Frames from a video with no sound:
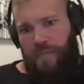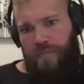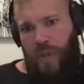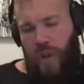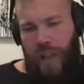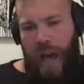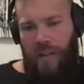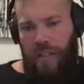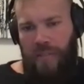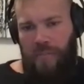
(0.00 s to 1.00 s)

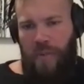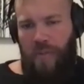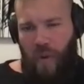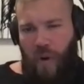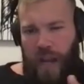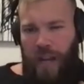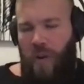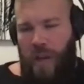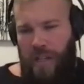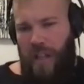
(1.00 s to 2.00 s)
unilaterally, before I
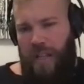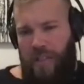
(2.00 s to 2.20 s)
go into like